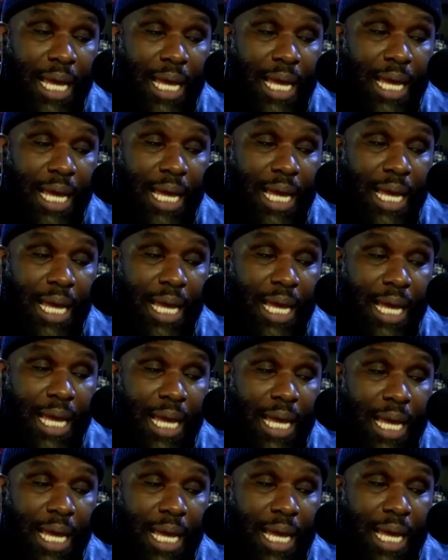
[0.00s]
of
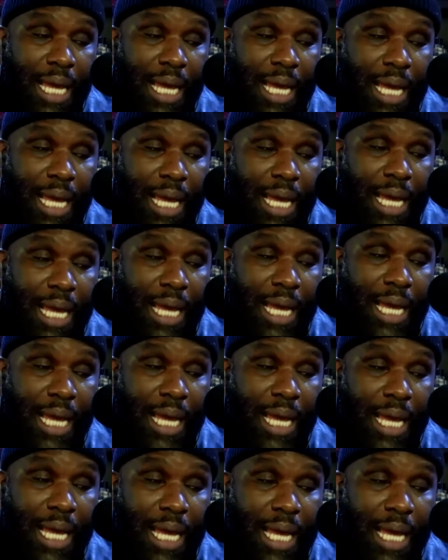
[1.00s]
everything I've smelt so
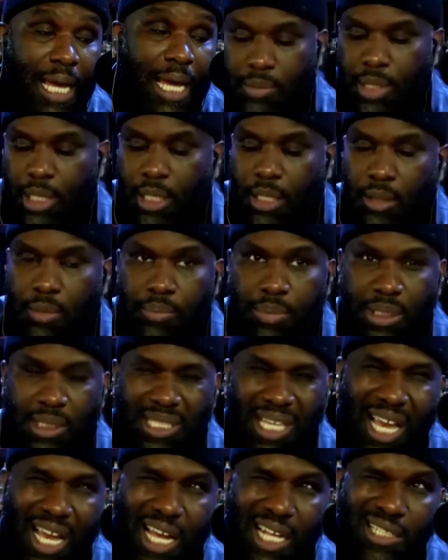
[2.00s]
far from there,
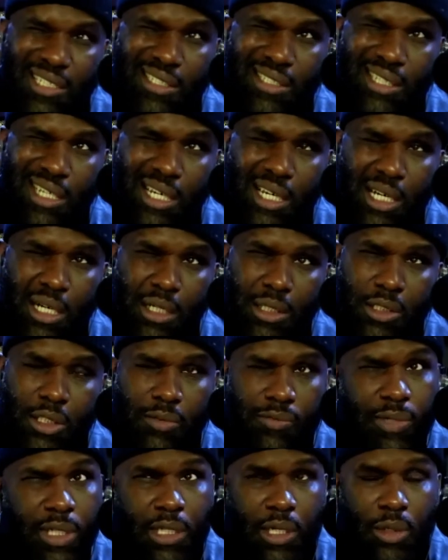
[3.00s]
besides
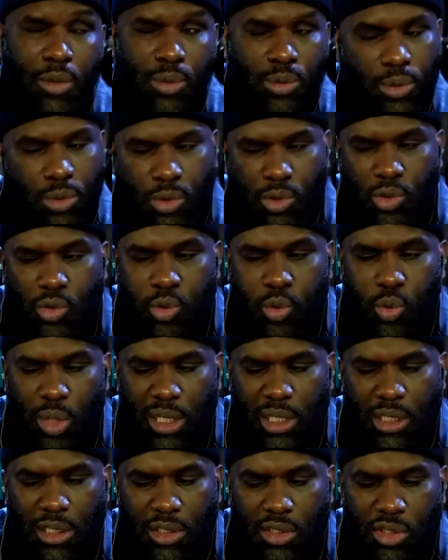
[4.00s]
Torino
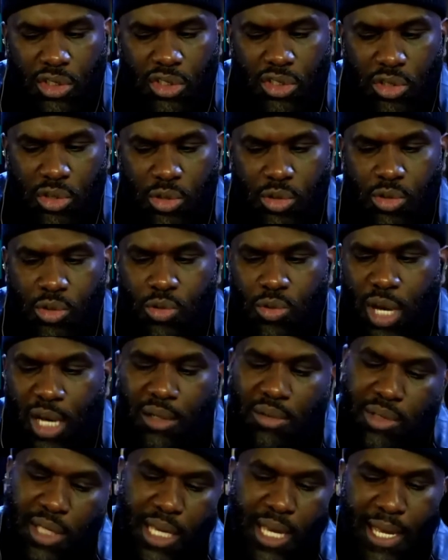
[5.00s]
22, I
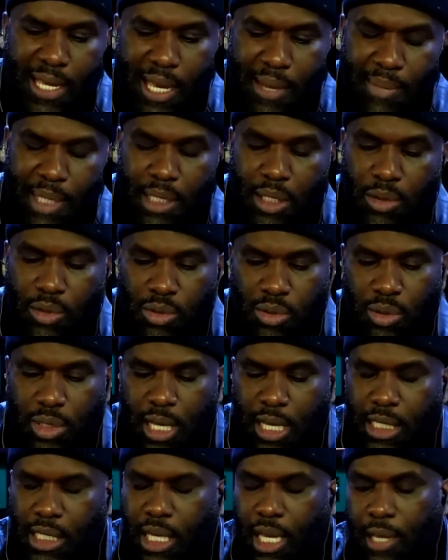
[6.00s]
don't think I got my nose on
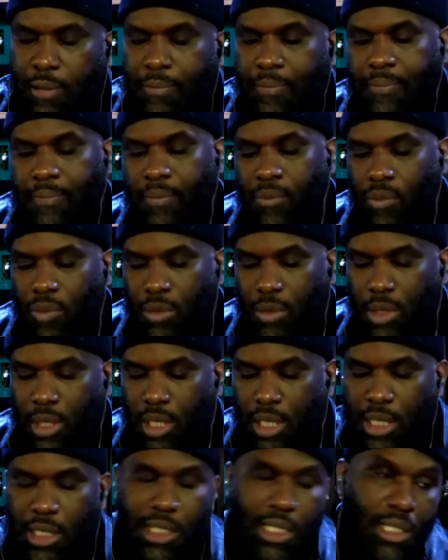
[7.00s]
that yet.
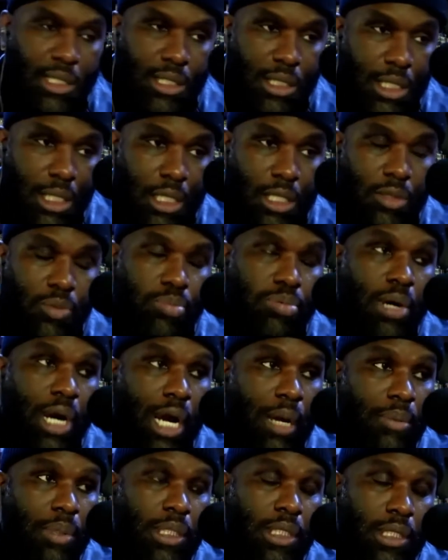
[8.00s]
This is
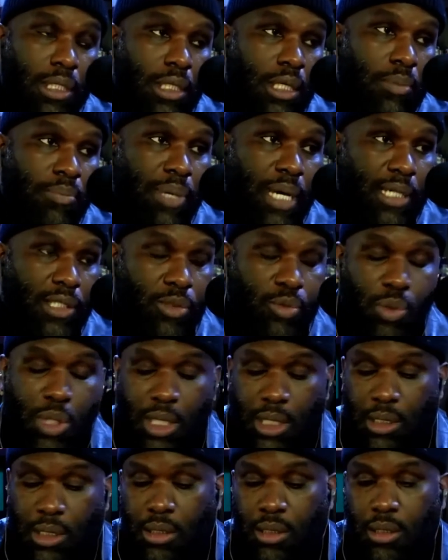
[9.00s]
probably the best
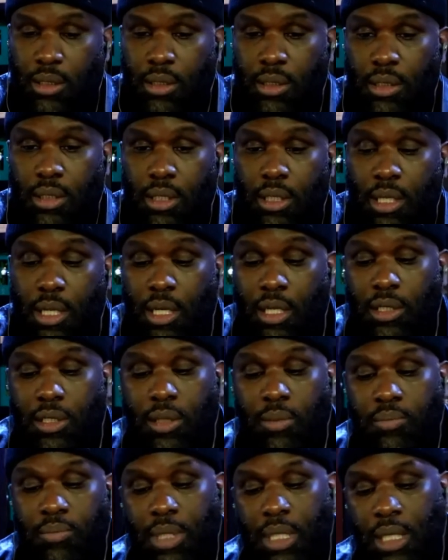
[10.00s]
one.
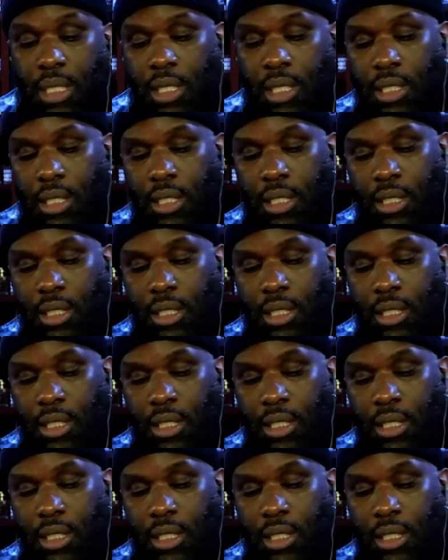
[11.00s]
To me,